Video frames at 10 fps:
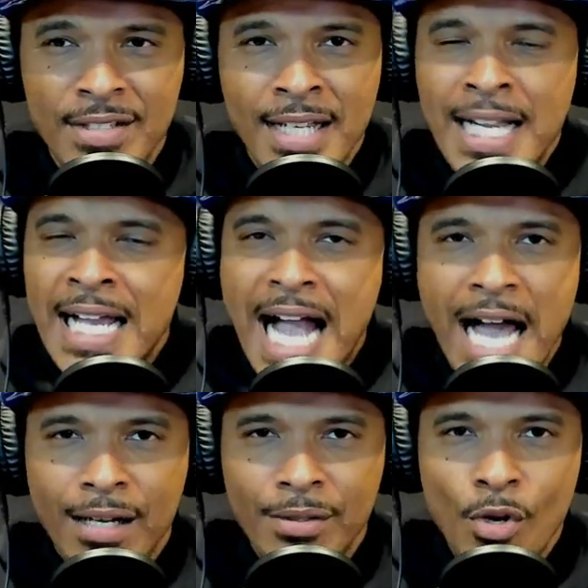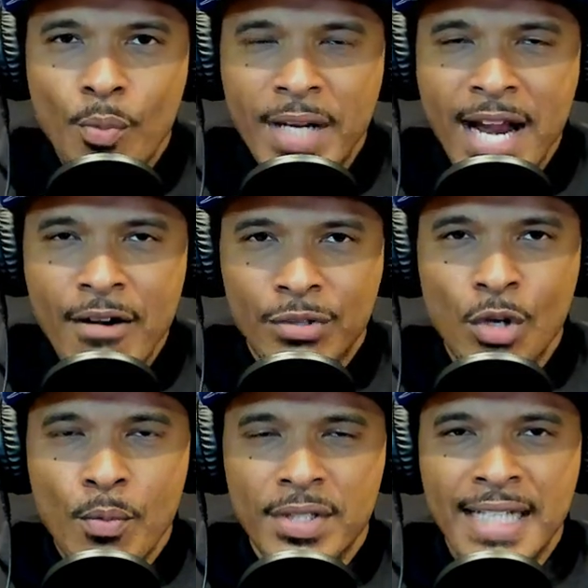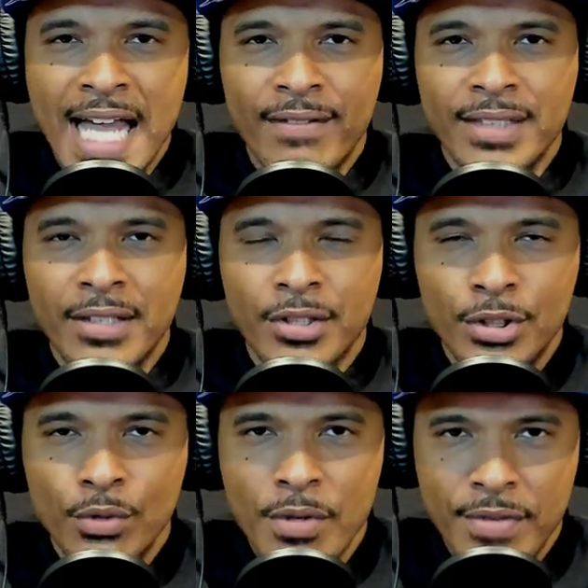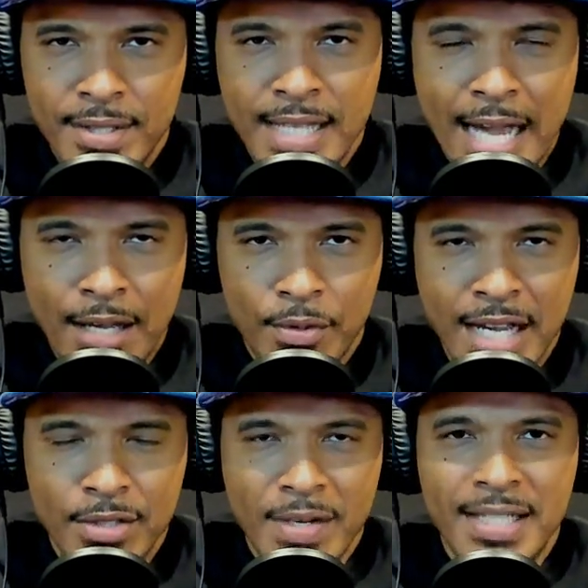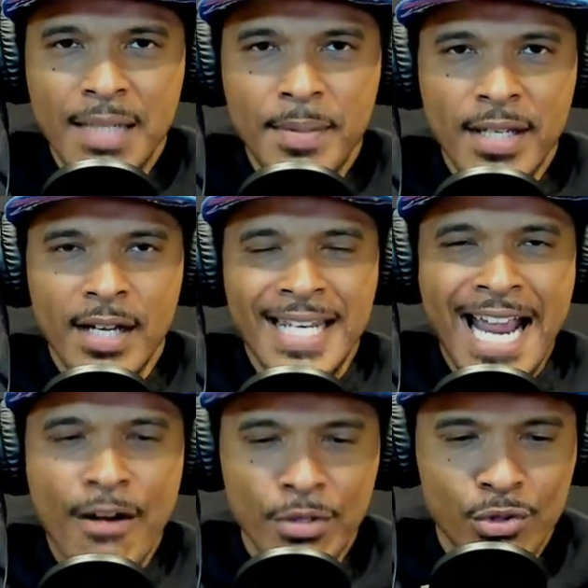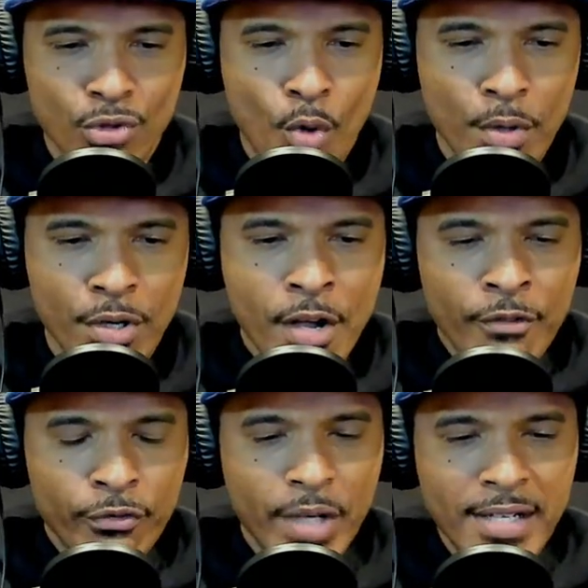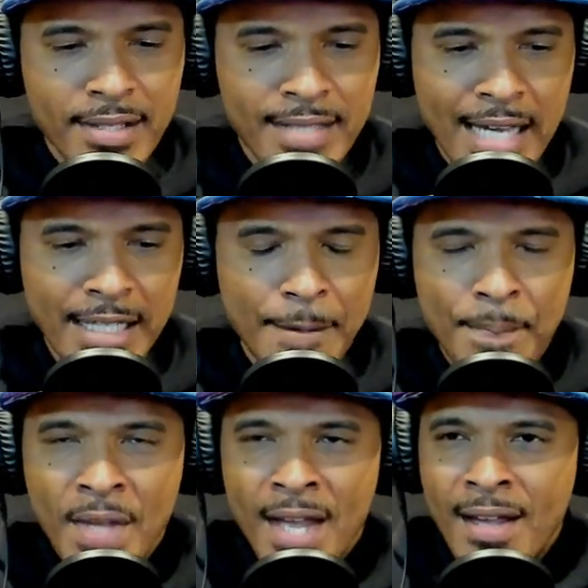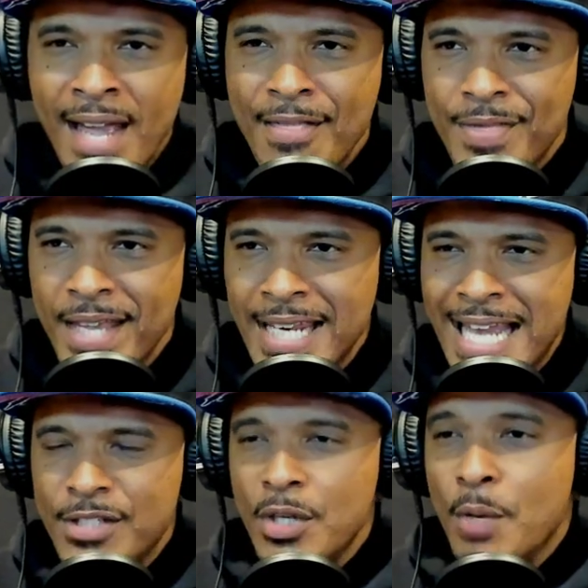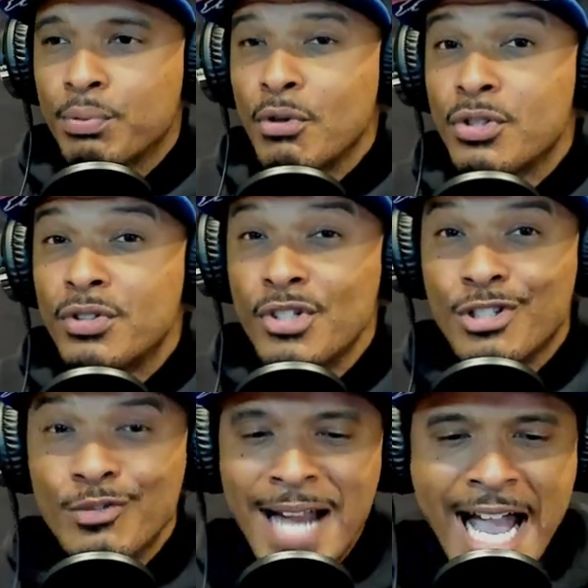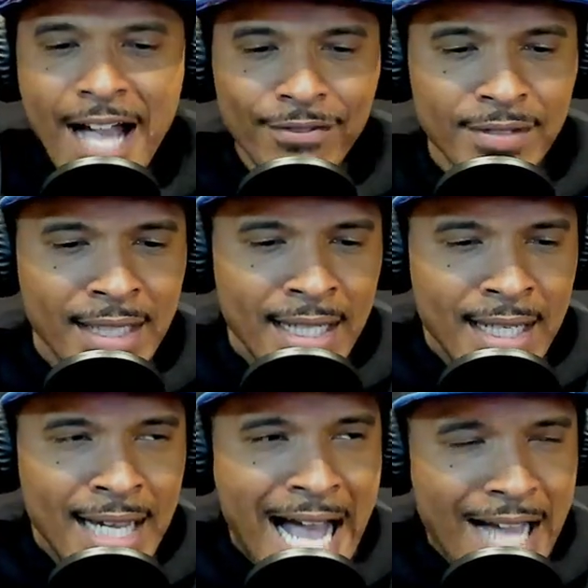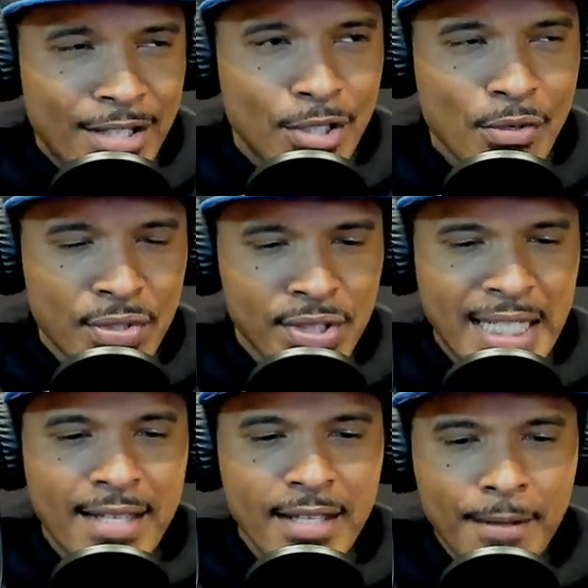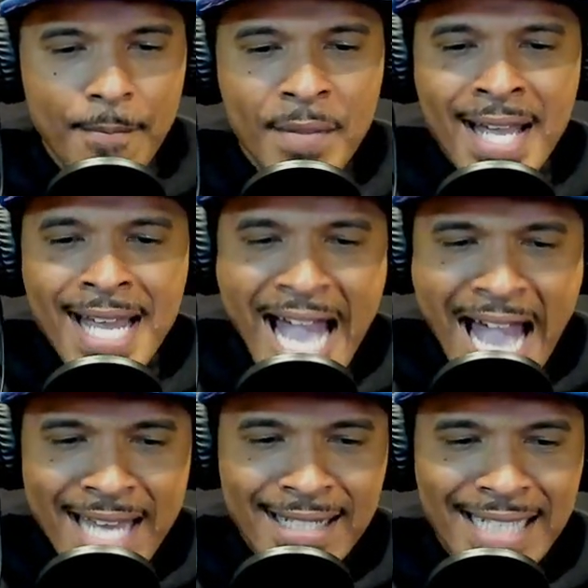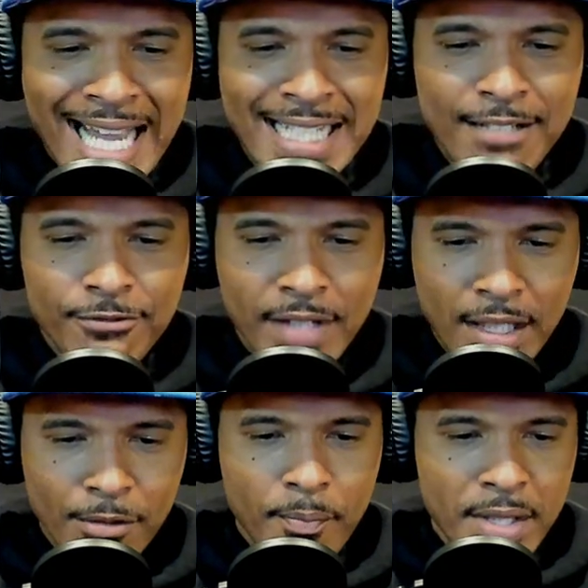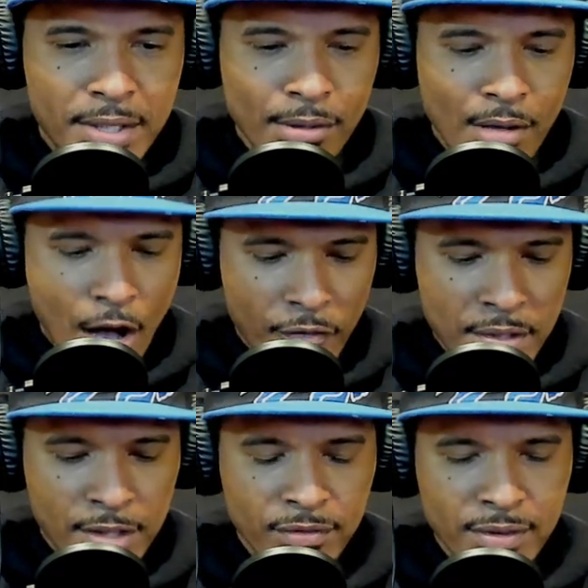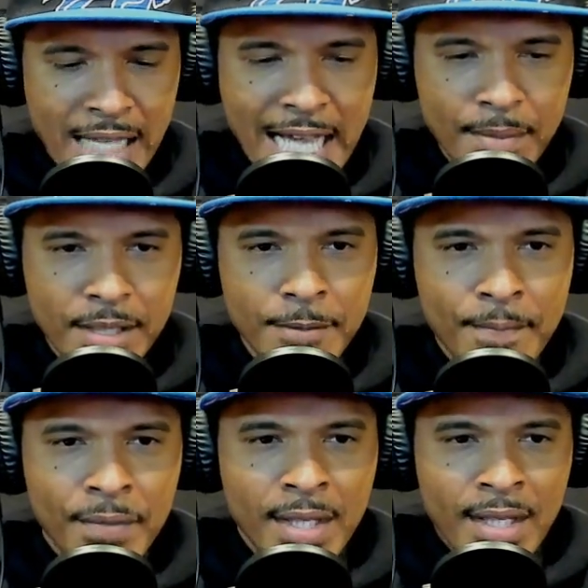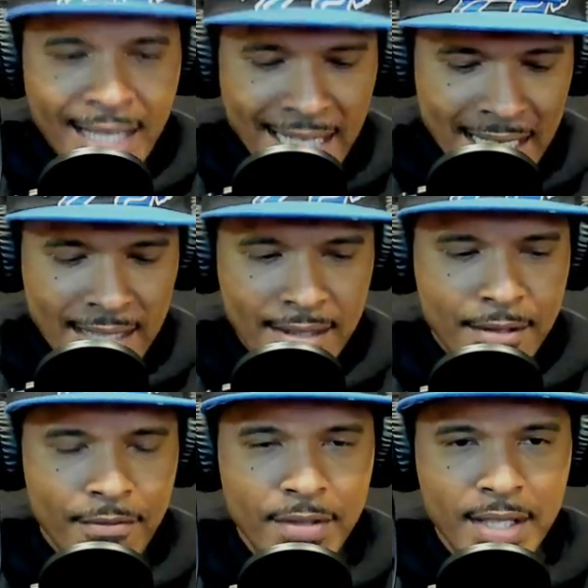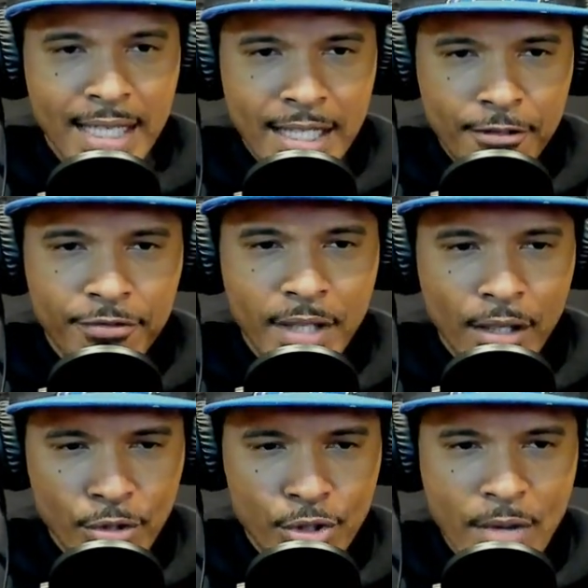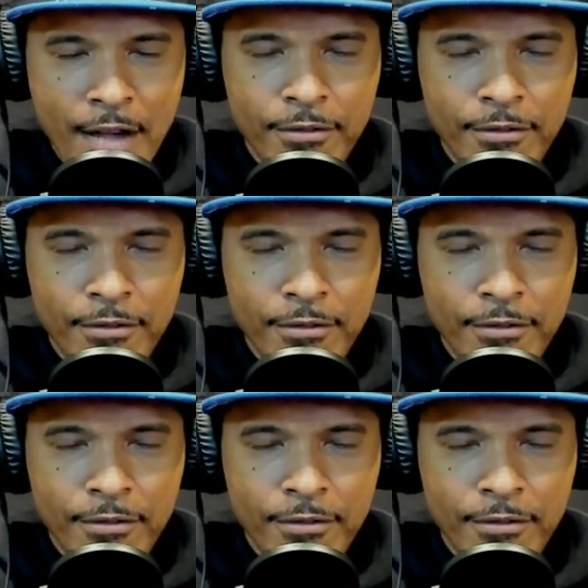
I don't know. But Aaron Cromer is going to have a lot to do with this guy, okay? So he's going to be an Aaron Cromer free agent signing. And then as you approach the draft, I do see them adding a developmental offensive lineman in the NFL draft.